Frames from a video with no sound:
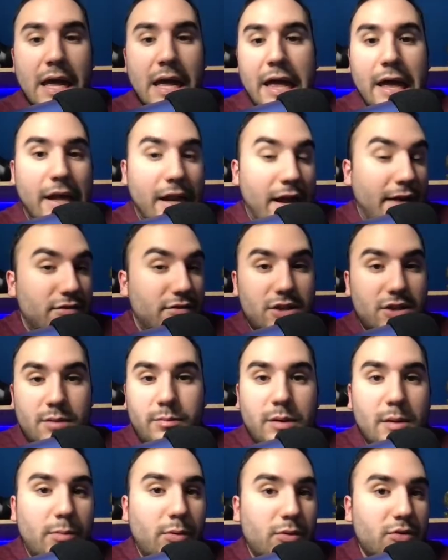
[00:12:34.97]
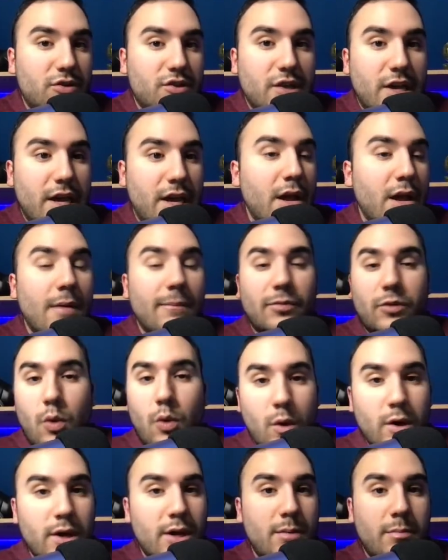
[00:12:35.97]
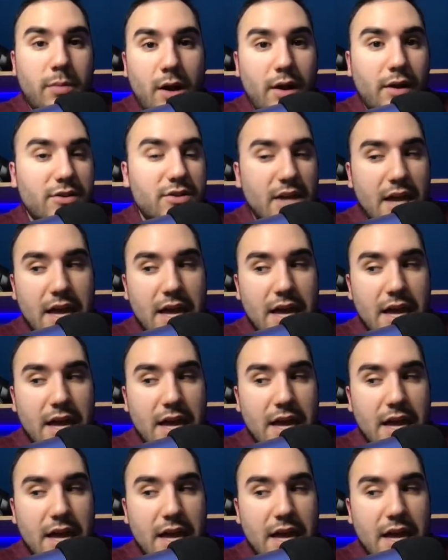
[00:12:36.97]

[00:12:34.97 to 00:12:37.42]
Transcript: And I've seen people say 20 bucks